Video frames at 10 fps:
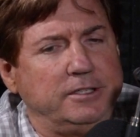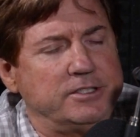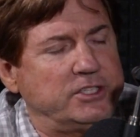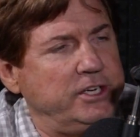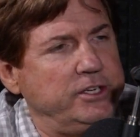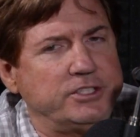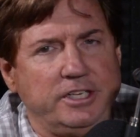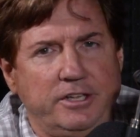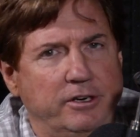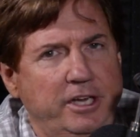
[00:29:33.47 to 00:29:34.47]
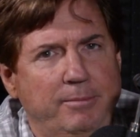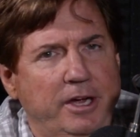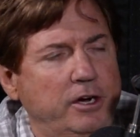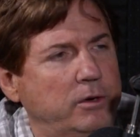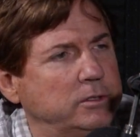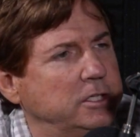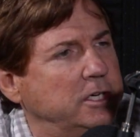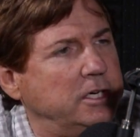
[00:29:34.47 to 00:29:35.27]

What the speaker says: send us either email,